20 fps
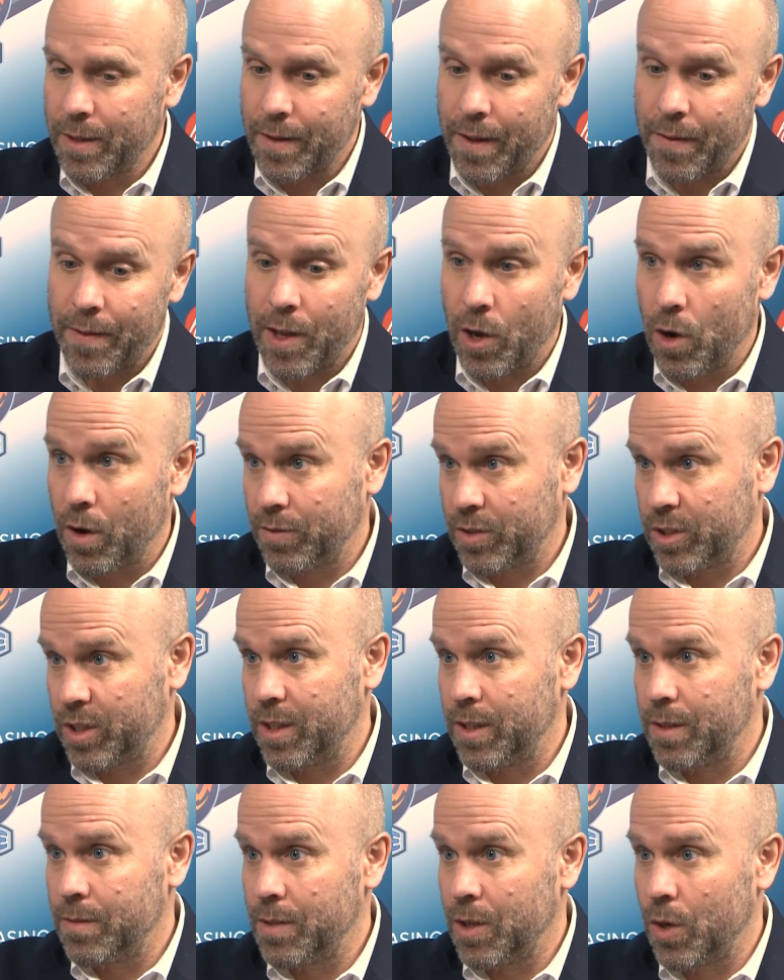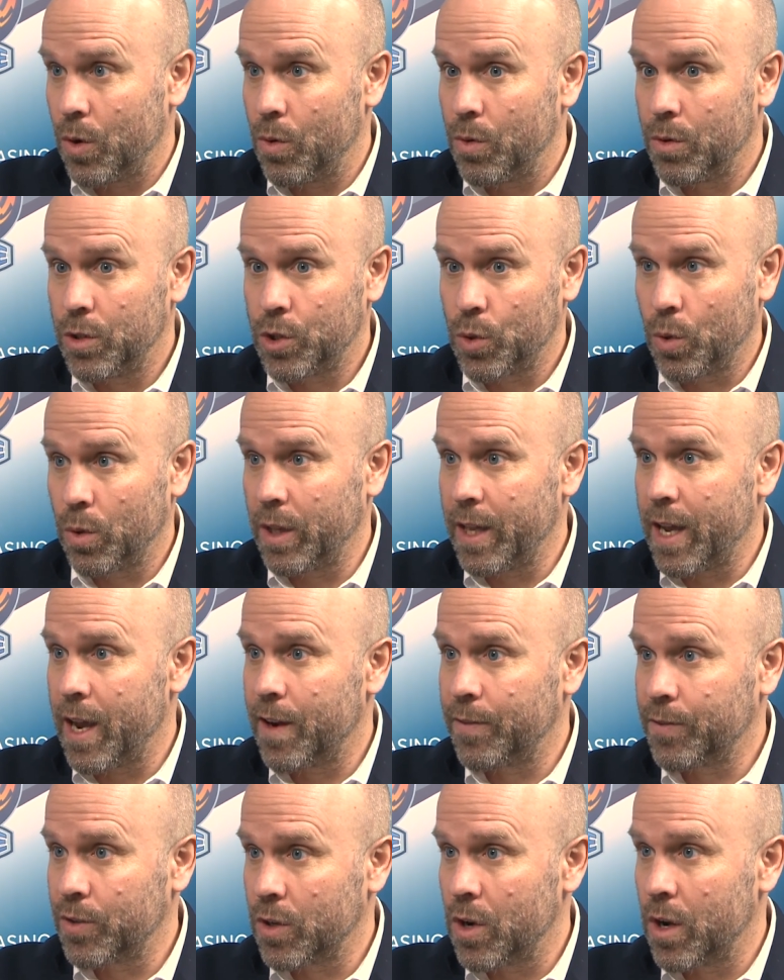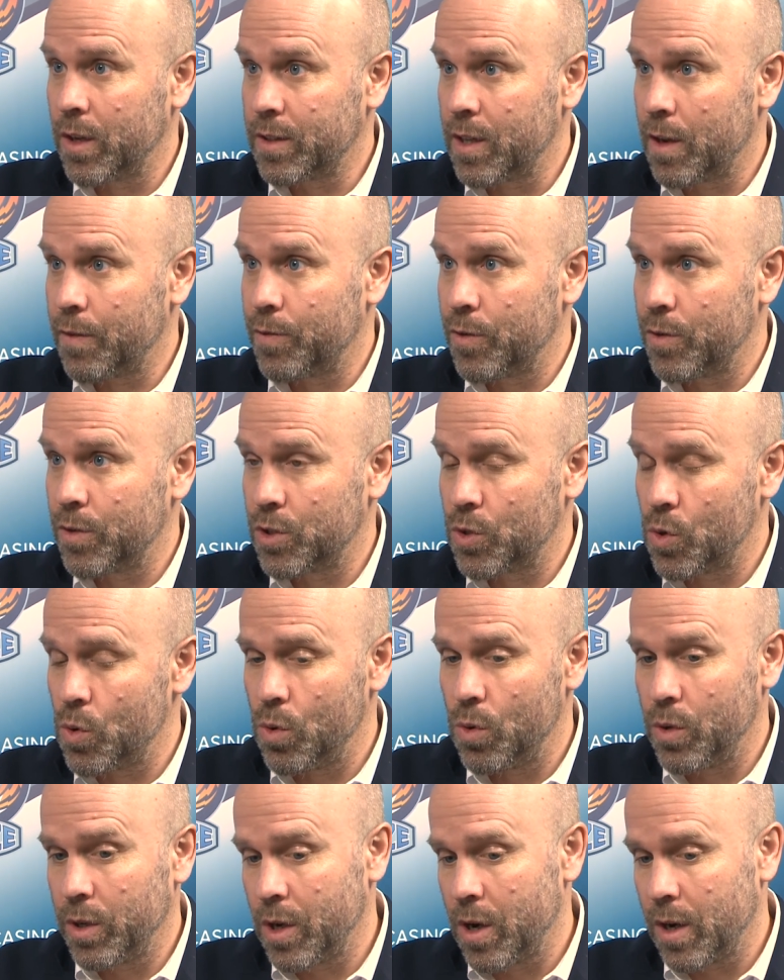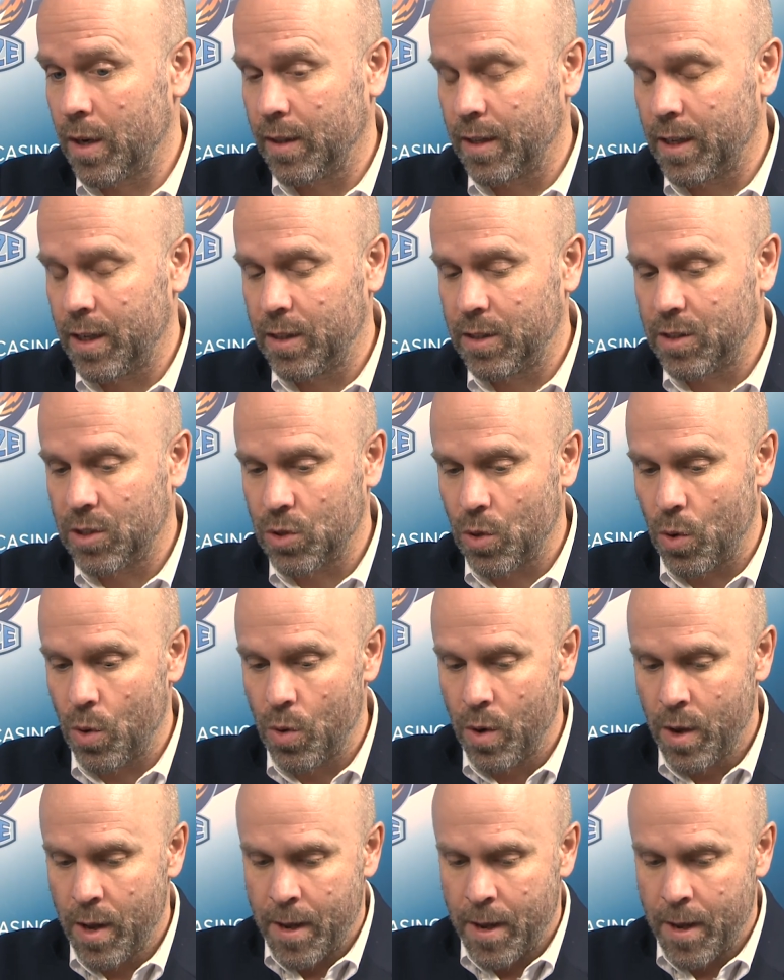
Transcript: And then they obviously, you know, shortly after got that first goal and got a lead. So,